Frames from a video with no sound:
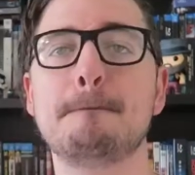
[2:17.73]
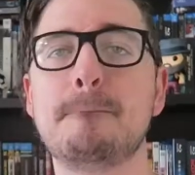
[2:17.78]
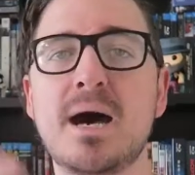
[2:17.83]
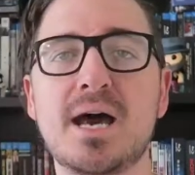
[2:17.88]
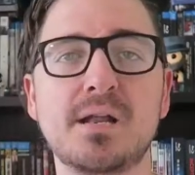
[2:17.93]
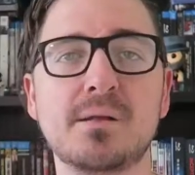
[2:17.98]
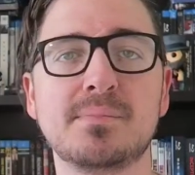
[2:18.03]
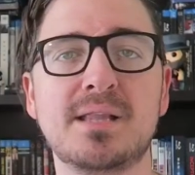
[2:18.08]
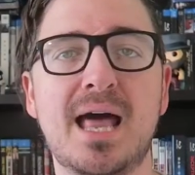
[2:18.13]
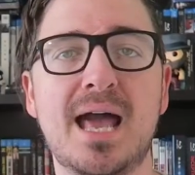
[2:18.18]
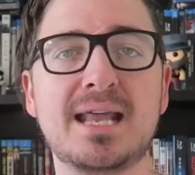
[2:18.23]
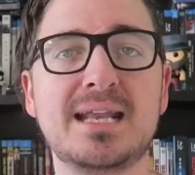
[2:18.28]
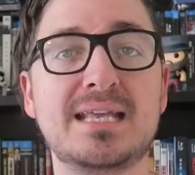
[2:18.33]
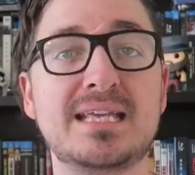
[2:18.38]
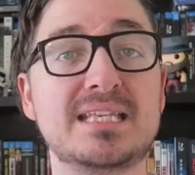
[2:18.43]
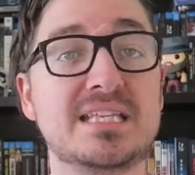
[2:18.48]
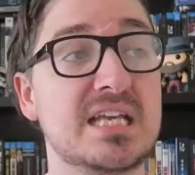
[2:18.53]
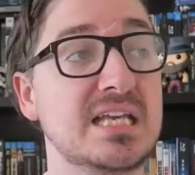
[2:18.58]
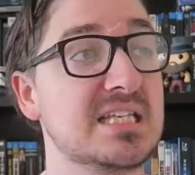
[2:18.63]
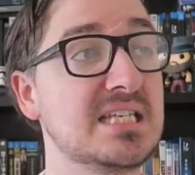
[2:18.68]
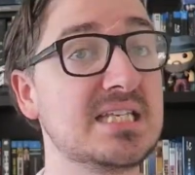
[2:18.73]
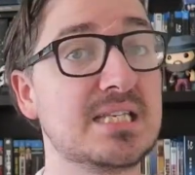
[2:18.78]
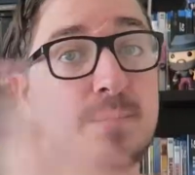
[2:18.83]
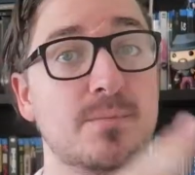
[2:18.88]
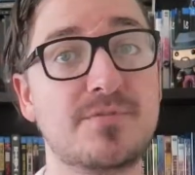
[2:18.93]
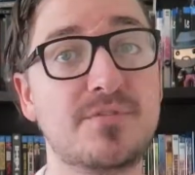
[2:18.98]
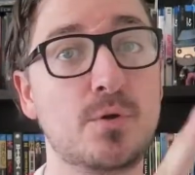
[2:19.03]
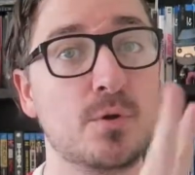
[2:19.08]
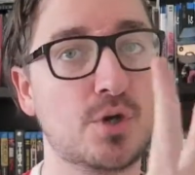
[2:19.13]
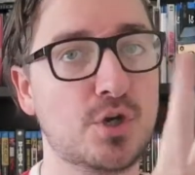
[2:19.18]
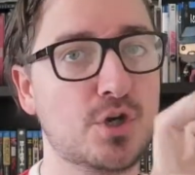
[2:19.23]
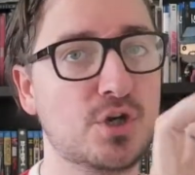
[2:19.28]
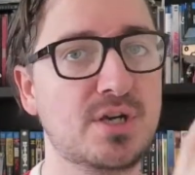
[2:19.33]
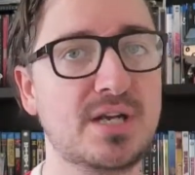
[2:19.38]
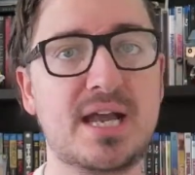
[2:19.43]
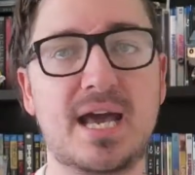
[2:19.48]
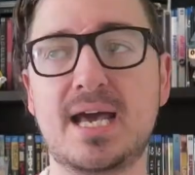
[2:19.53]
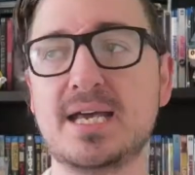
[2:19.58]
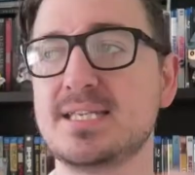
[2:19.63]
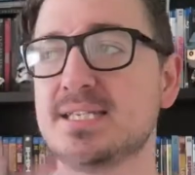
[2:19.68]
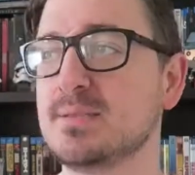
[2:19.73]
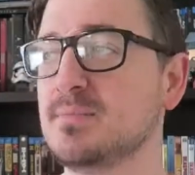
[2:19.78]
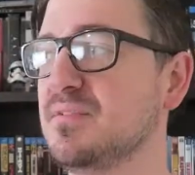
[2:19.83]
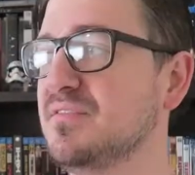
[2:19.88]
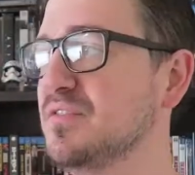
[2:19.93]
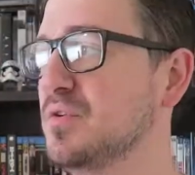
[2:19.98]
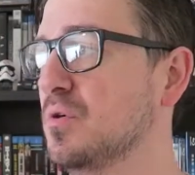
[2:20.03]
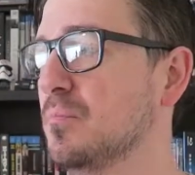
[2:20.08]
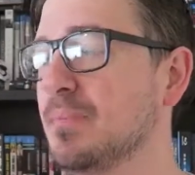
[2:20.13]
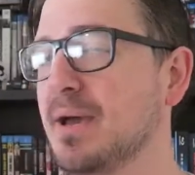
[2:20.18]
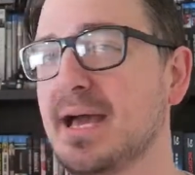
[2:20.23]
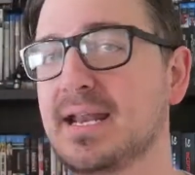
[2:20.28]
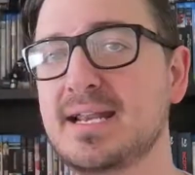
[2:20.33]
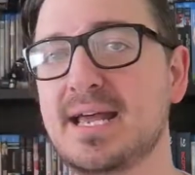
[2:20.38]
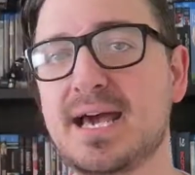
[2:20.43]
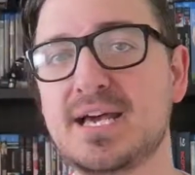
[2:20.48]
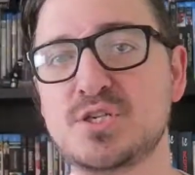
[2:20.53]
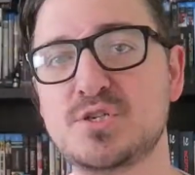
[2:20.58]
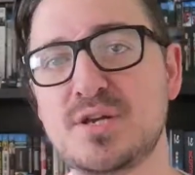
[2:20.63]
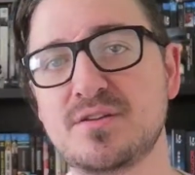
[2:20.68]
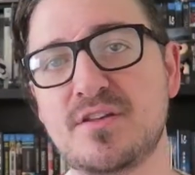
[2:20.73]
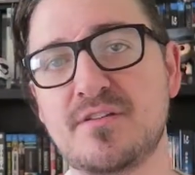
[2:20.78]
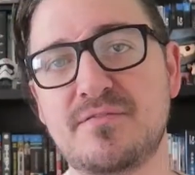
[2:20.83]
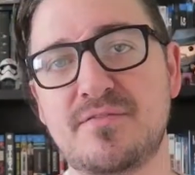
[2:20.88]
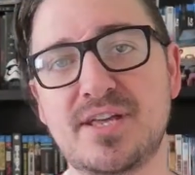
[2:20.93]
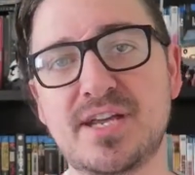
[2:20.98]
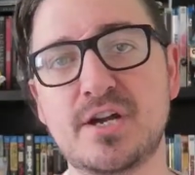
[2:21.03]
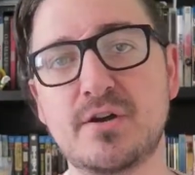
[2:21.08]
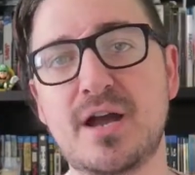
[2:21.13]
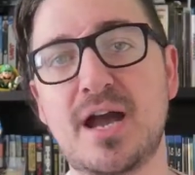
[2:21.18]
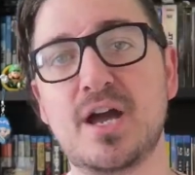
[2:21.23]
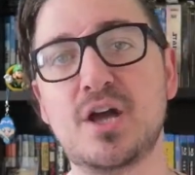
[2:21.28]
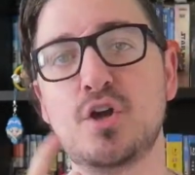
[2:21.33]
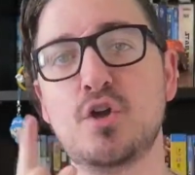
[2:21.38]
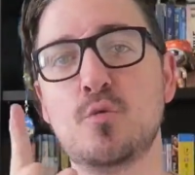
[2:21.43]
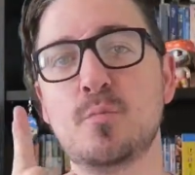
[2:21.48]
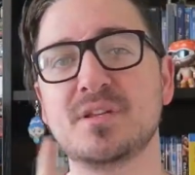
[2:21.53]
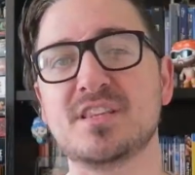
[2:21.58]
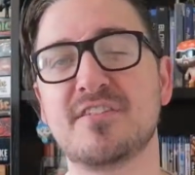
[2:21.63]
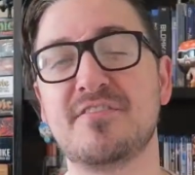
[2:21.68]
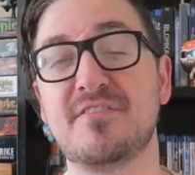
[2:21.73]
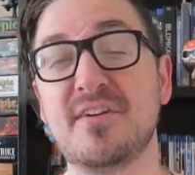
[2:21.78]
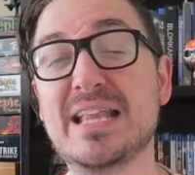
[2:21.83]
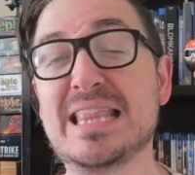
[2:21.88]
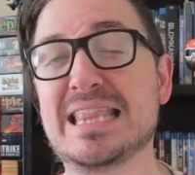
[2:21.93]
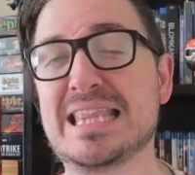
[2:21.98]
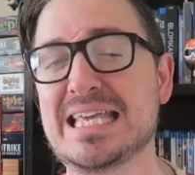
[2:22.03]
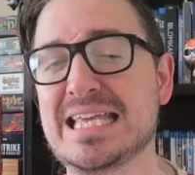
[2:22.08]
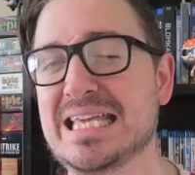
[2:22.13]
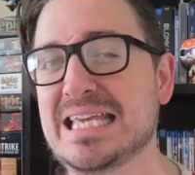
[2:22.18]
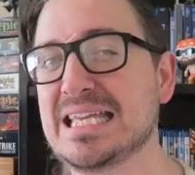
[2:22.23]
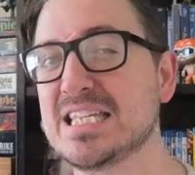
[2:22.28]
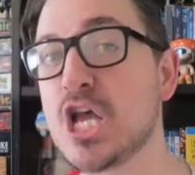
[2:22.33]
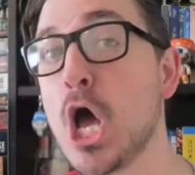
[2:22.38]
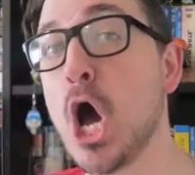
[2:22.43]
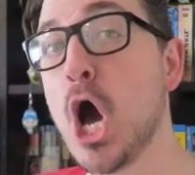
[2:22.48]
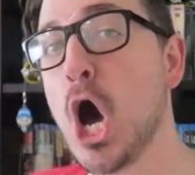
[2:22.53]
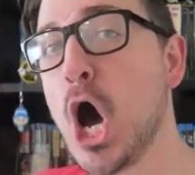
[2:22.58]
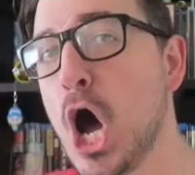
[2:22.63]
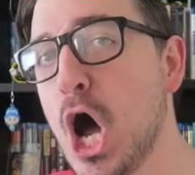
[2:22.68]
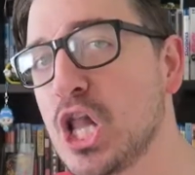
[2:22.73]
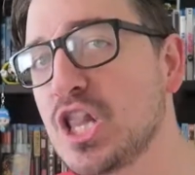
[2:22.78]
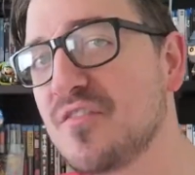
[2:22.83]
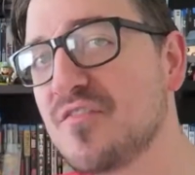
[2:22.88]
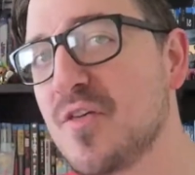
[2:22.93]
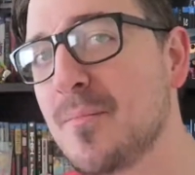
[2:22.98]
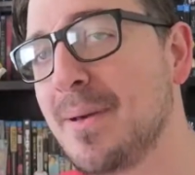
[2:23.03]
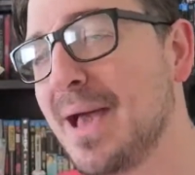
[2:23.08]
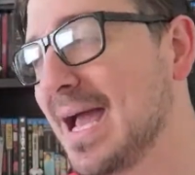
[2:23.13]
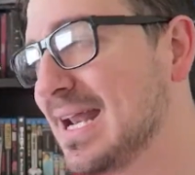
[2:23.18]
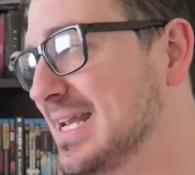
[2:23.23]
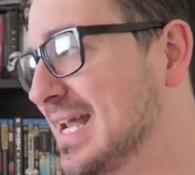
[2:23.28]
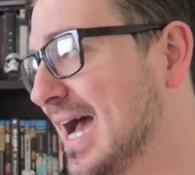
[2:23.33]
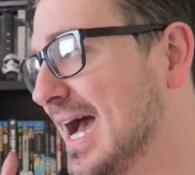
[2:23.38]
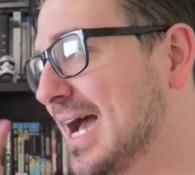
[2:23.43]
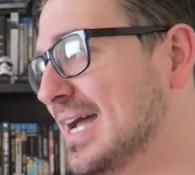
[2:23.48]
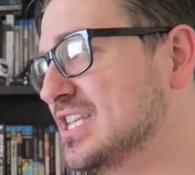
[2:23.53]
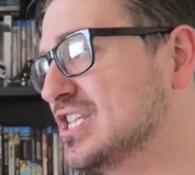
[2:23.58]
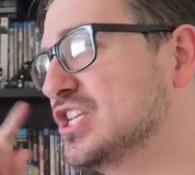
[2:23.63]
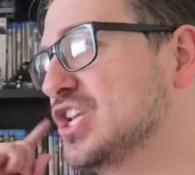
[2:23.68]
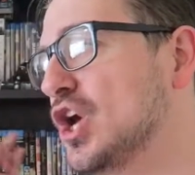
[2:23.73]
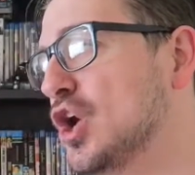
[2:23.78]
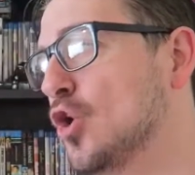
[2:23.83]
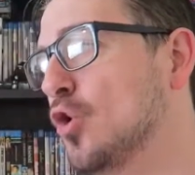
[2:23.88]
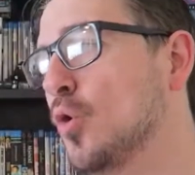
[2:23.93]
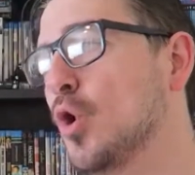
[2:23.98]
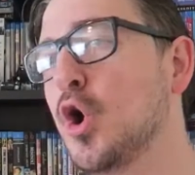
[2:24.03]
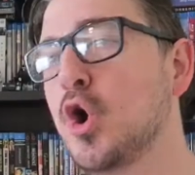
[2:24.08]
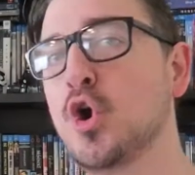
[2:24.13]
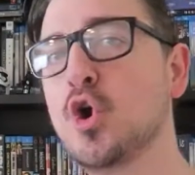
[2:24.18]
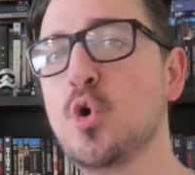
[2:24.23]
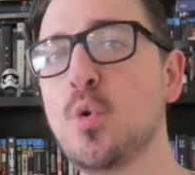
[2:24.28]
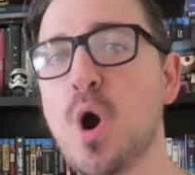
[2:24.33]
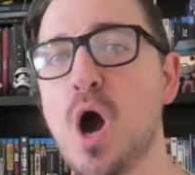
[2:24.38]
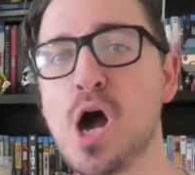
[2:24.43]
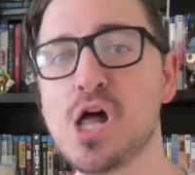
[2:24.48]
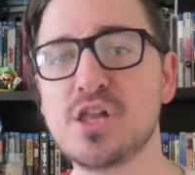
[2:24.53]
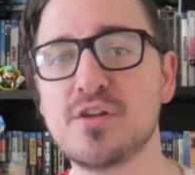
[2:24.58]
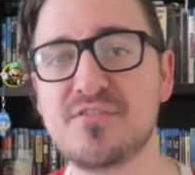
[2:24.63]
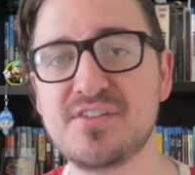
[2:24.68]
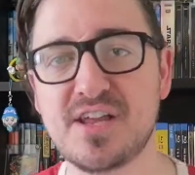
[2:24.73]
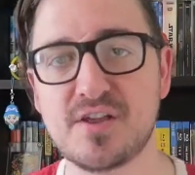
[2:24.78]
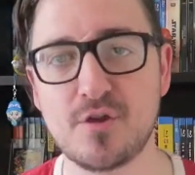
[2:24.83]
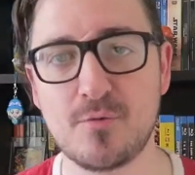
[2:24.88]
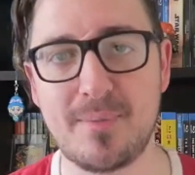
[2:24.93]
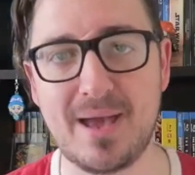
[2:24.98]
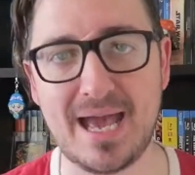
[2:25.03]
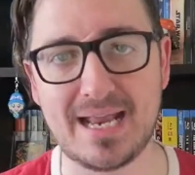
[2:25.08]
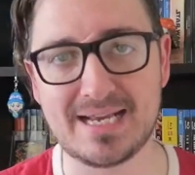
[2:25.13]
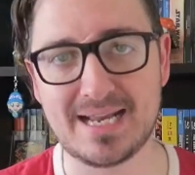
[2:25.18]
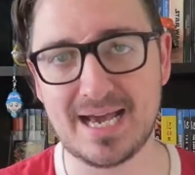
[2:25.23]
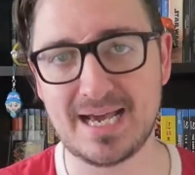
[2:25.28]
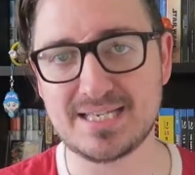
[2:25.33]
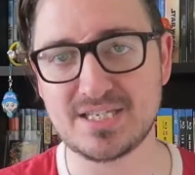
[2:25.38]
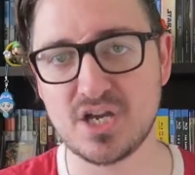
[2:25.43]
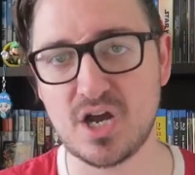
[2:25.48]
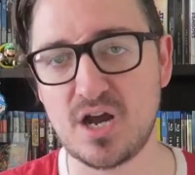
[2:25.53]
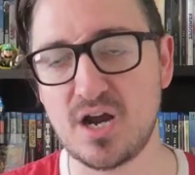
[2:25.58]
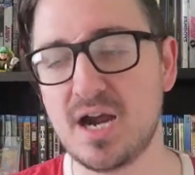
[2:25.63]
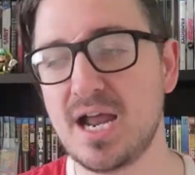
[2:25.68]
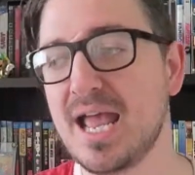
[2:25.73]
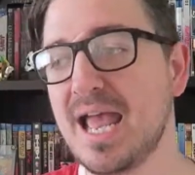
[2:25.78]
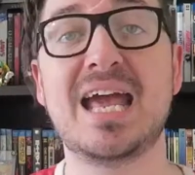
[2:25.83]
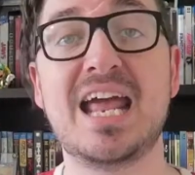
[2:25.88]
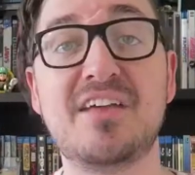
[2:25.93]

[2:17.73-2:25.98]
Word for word: Bottom line is, some of you are good guys, some of you are bad guys, you have to figure out who, but the fun thing is, all of the bad guys know who all of the other bad guys are.